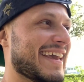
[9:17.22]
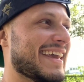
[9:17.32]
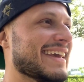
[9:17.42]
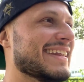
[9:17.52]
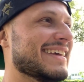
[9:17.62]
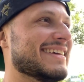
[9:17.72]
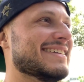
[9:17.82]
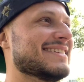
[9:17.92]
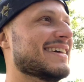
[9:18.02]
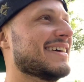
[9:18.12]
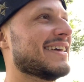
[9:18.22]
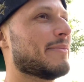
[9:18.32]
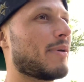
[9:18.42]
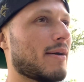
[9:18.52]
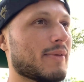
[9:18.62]
it is
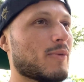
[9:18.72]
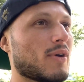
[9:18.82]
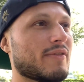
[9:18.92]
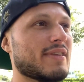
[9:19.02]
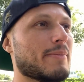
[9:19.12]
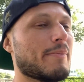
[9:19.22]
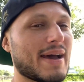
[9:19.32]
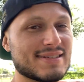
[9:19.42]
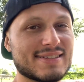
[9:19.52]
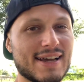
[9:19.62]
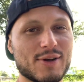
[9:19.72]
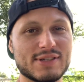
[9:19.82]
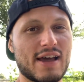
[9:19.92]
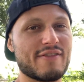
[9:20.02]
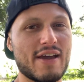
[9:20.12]
probably one of the best sounds
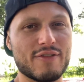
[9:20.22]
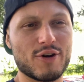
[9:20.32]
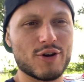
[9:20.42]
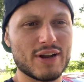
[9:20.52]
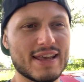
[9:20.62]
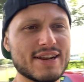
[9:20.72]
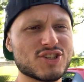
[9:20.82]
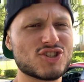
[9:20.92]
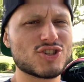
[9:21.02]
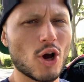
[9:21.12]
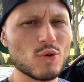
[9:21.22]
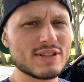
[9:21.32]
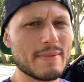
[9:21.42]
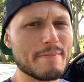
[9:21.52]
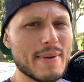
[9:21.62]
I've ever heard. It is so
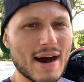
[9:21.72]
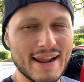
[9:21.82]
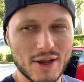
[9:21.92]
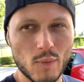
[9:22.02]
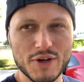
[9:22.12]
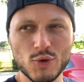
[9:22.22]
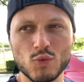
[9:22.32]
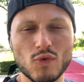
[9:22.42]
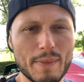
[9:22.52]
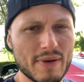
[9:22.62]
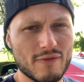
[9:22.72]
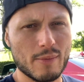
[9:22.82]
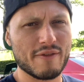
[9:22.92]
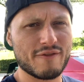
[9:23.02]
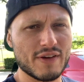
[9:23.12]
demonic when you rip it
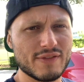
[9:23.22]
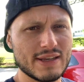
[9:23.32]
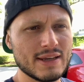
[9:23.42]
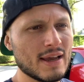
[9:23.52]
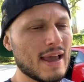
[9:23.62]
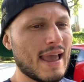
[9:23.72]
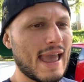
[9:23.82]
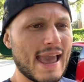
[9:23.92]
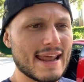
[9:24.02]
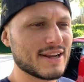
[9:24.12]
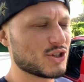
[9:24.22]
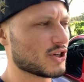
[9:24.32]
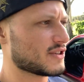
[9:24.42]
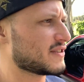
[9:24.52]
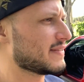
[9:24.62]
from a 50, and it
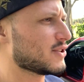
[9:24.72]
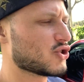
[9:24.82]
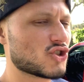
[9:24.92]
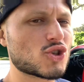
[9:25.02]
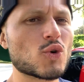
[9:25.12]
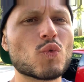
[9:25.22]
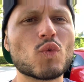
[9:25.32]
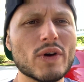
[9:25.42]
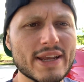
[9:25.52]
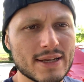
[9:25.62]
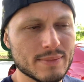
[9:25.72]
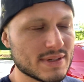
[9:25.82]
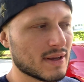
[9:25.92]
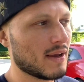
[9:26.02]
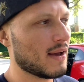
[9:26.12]
just
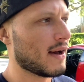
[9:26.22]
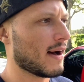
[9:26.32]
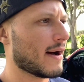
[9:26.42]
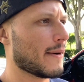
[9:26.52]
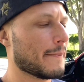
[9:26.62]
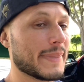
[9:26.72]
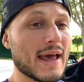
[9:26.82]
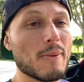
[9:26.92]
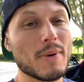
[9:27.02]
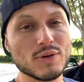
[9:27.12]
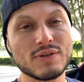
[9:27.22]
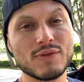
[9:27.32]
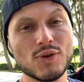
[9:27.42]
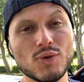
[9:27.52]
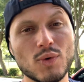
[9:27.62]
screams. Now, most of
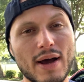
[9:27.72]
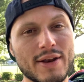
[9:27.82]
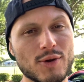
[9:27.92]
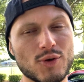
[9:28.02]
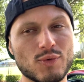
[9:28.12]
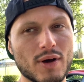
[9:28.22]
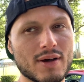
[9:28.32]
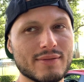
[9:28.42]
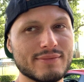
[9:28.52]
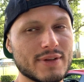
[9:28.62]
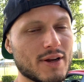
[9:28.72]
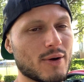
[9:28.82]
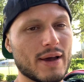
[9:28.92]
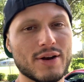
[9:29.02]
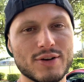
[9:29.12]
you, I know you run, you know,
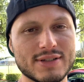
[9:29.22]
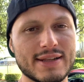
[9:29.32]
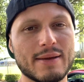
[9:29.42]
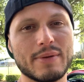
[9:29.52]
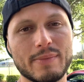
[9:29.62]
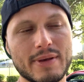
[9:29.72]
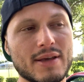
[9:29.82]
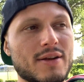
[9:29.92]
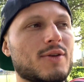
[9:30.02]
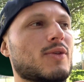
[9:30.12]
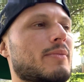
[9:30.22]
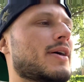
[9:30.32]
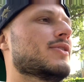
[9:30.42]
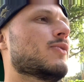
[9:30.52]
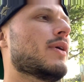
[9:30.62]
headers in the MPP and you do the
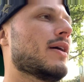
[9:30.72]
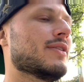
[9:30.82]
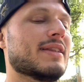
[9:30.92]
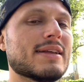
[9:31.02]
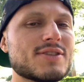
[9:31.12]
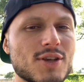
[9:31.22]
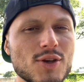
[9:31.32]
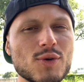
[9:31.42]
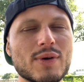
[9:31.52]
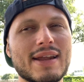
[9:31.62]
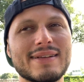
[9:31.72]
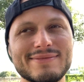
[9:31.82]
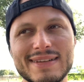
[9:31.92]
mild to wild, and that's cute, and